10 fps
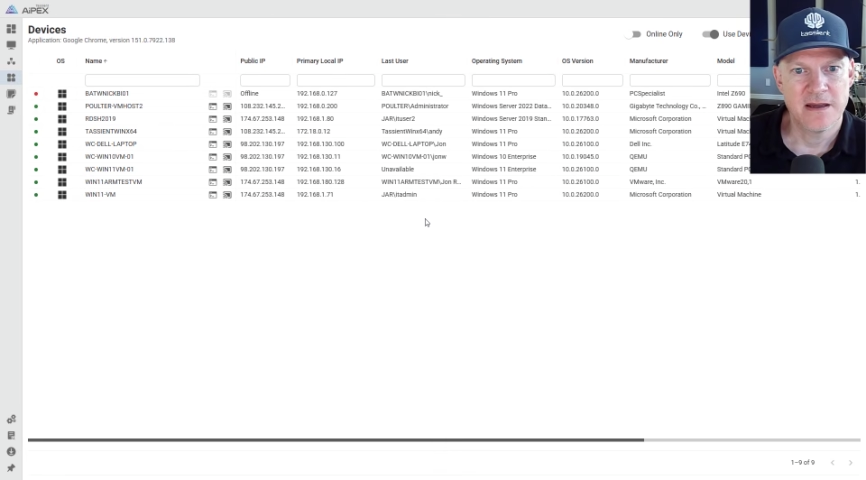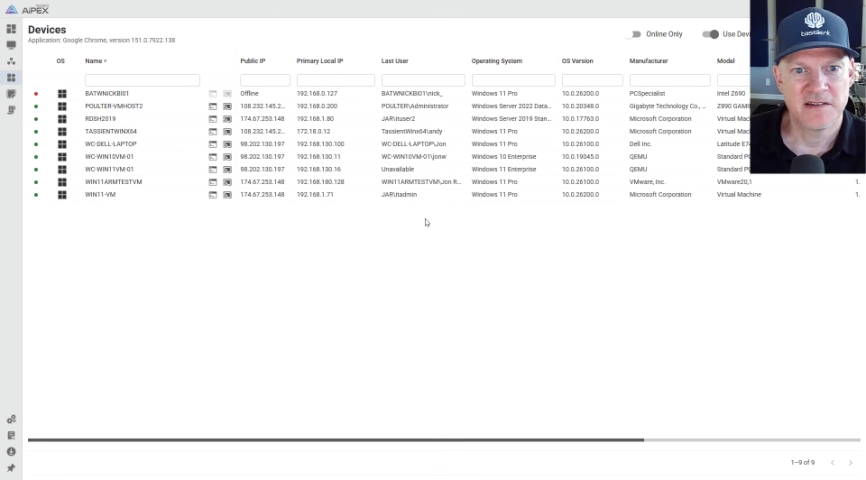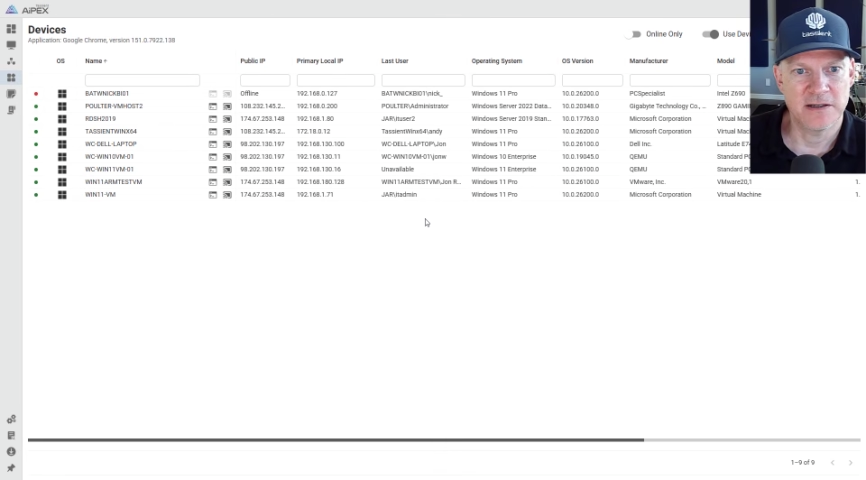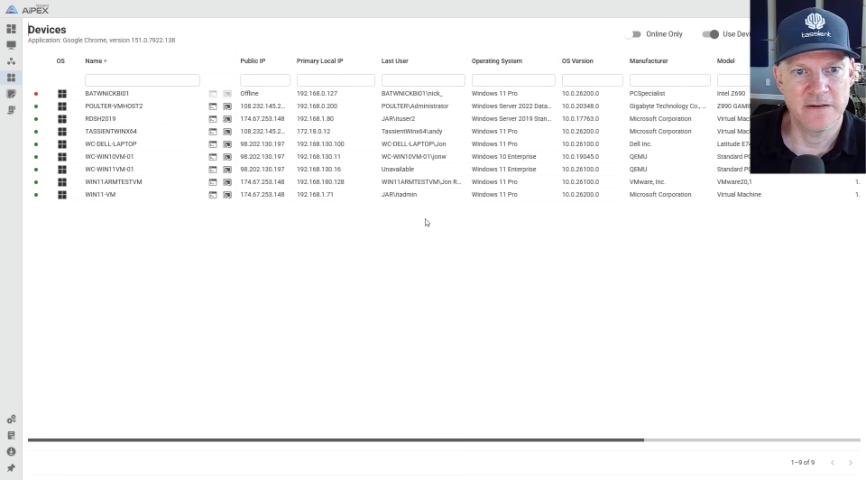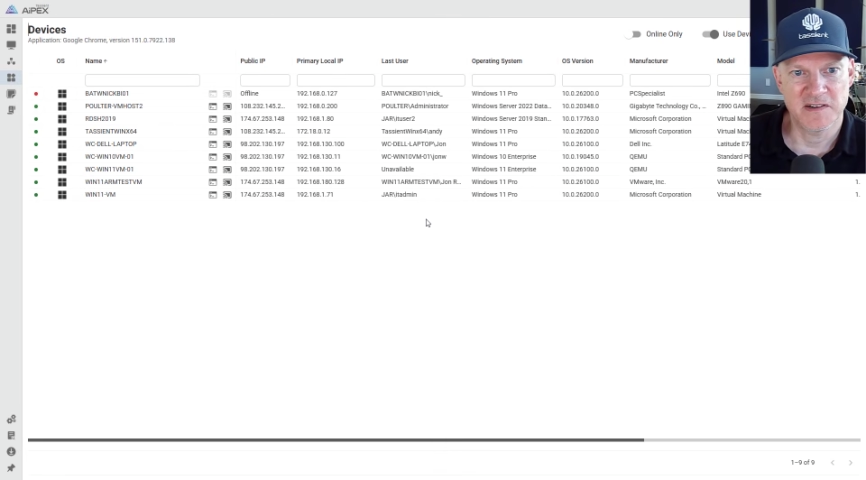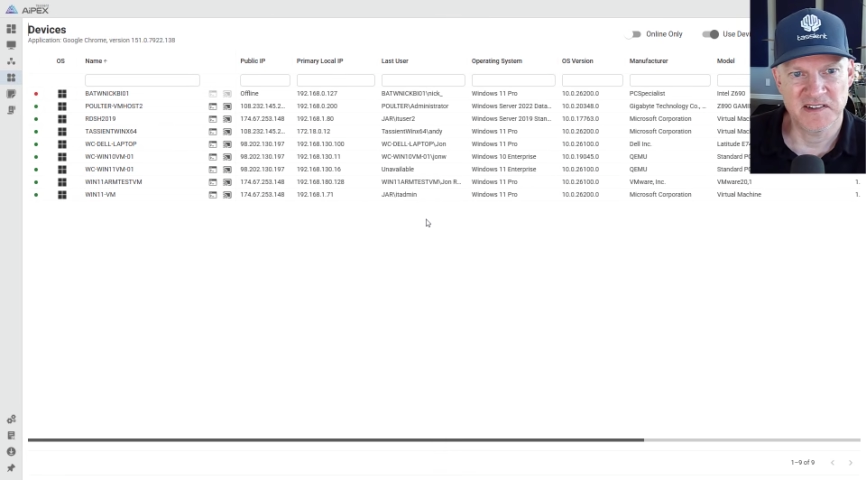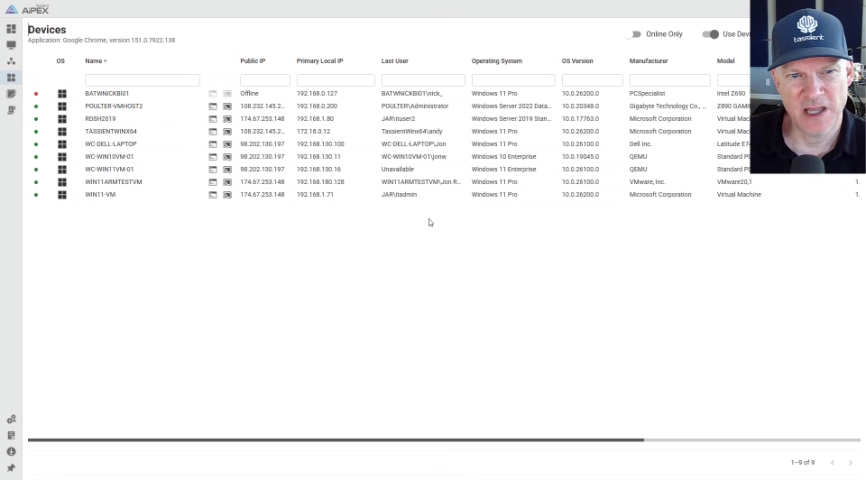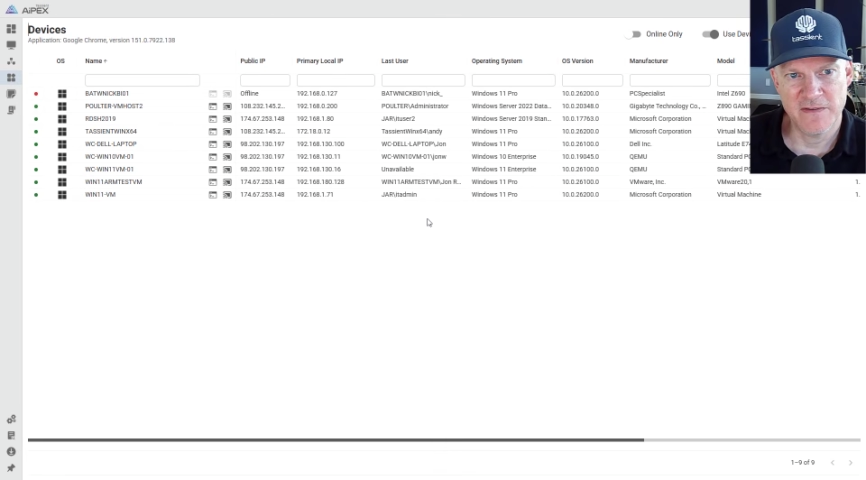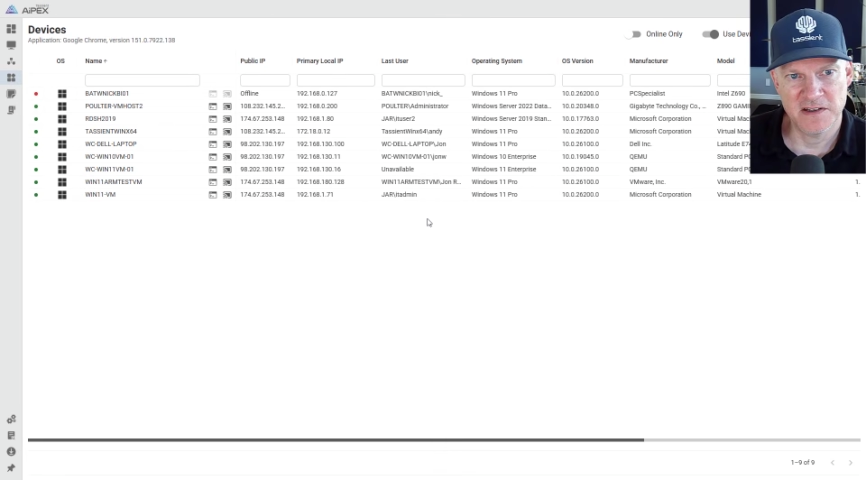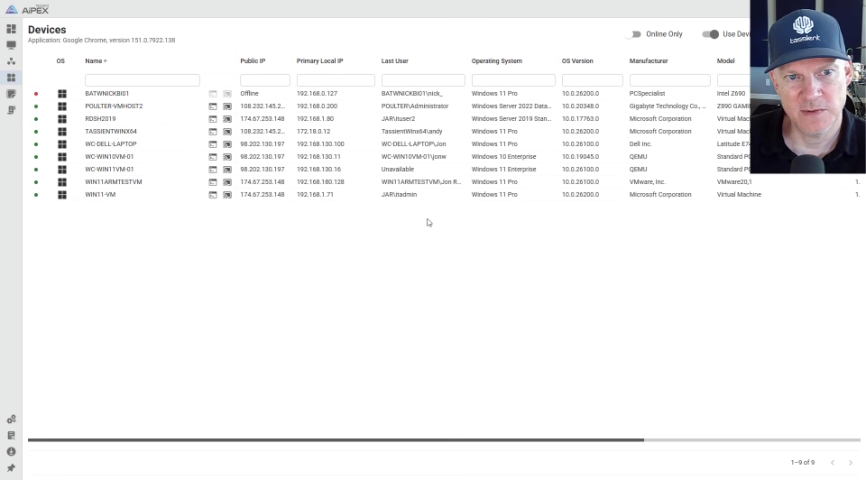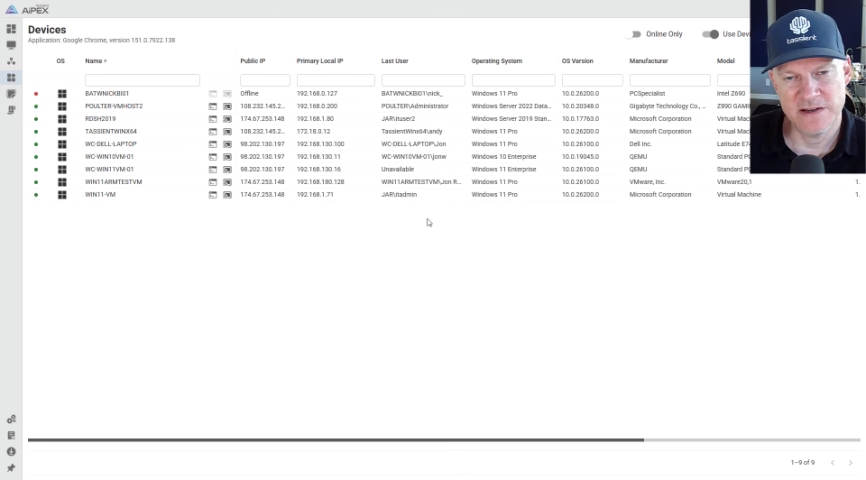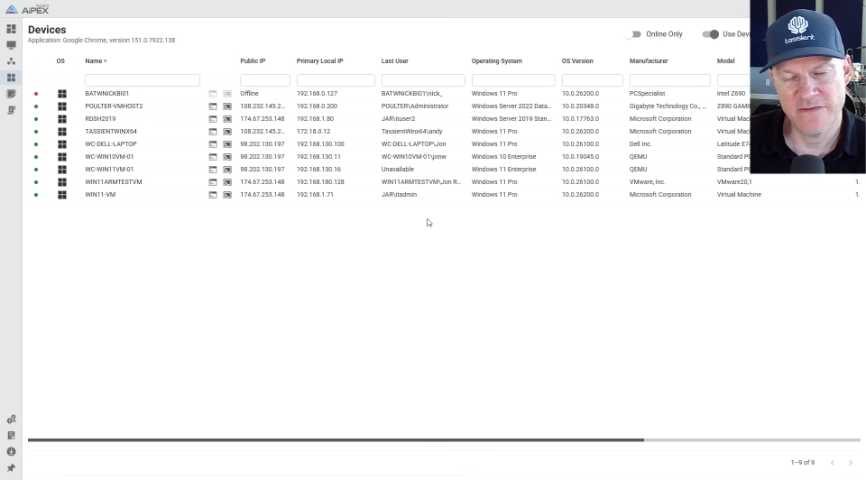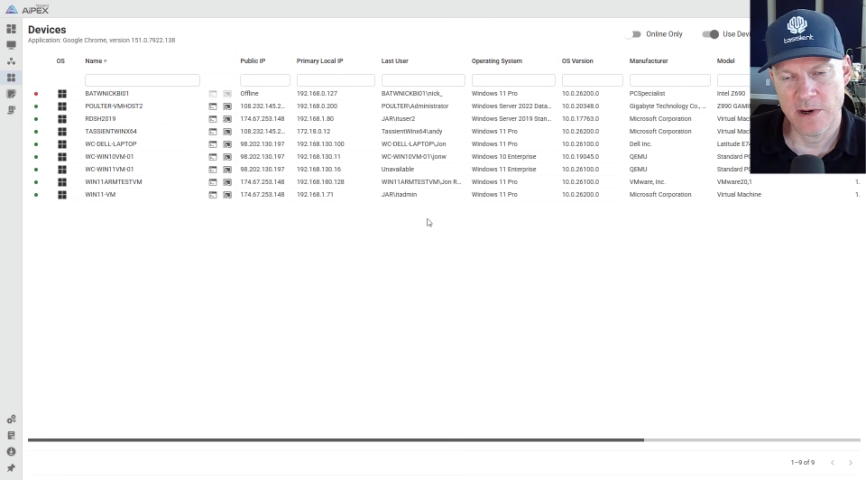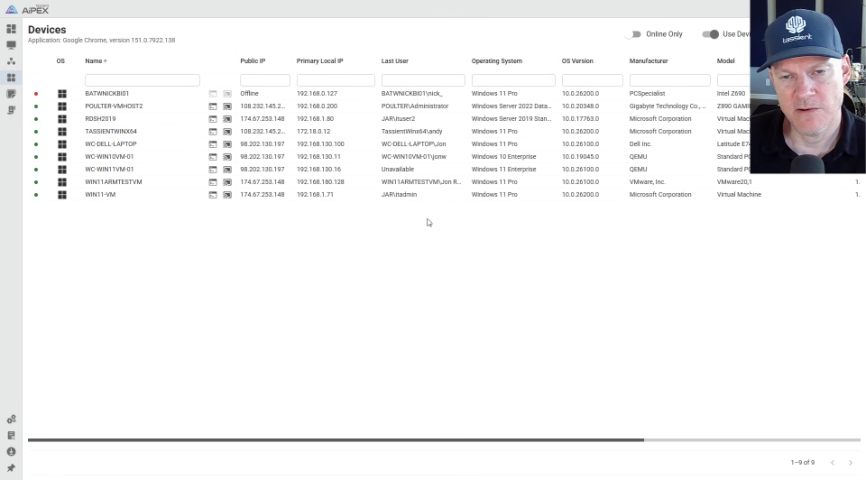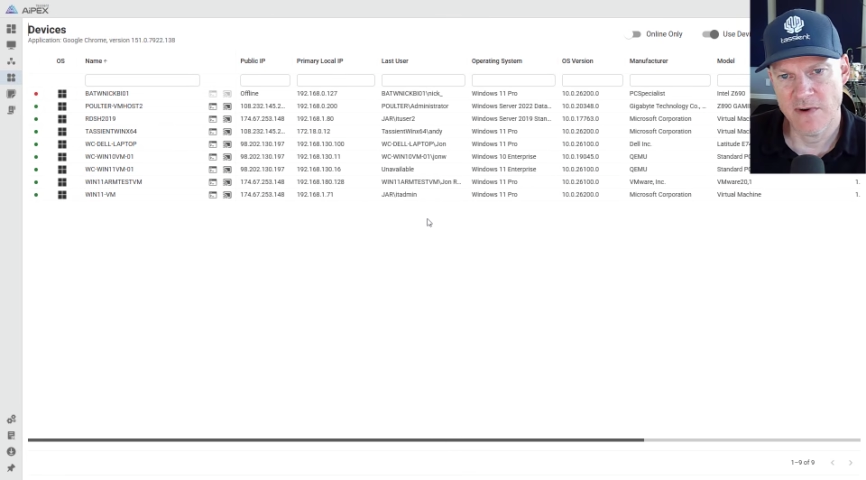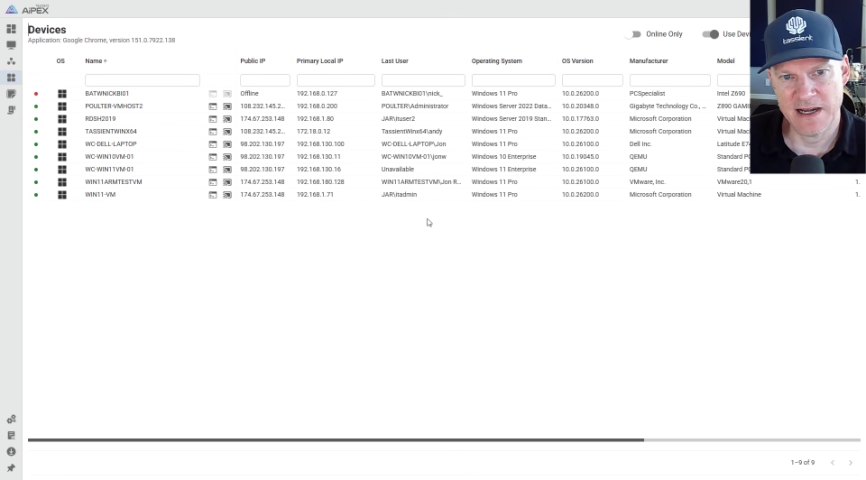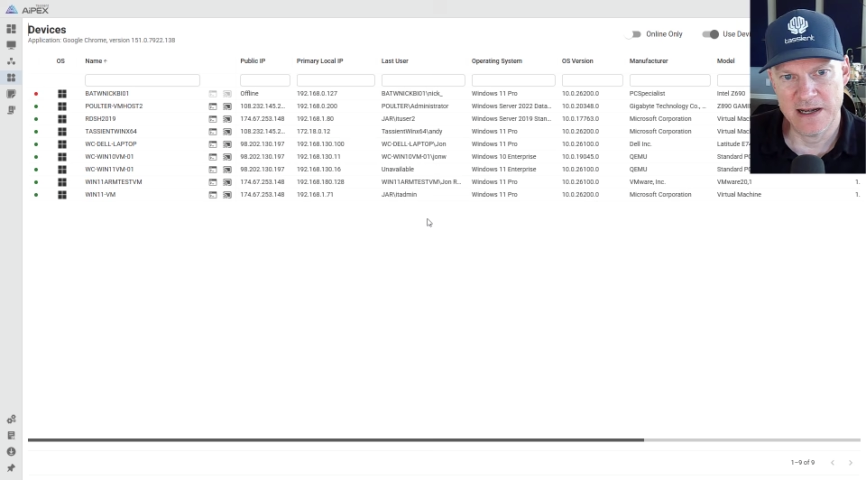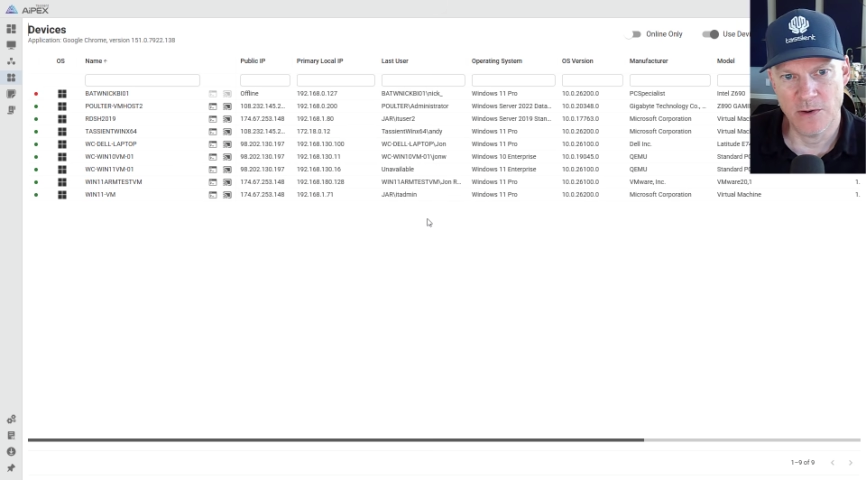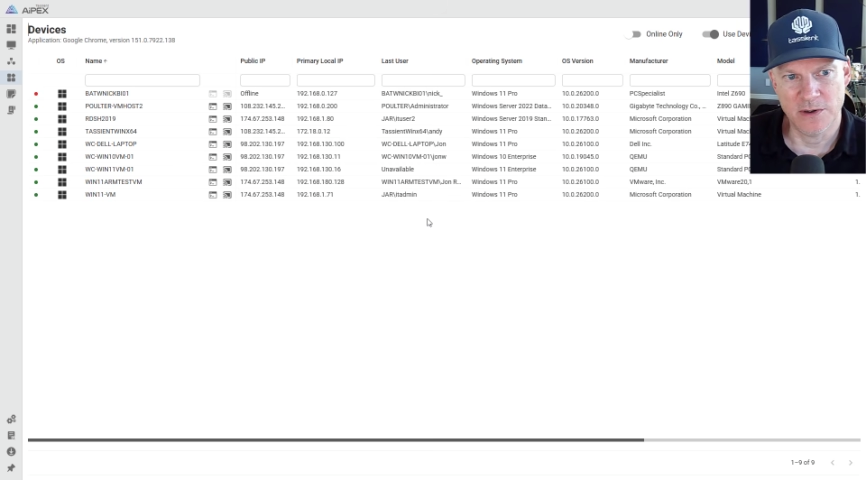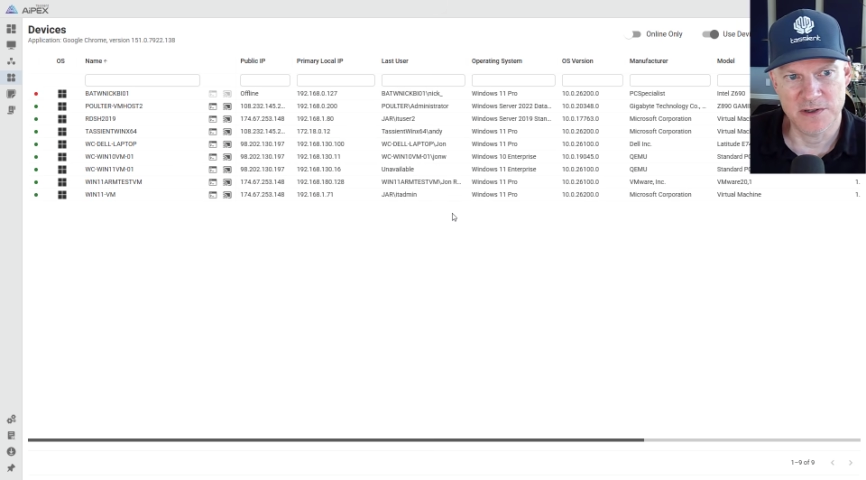So for servers where you very rarely log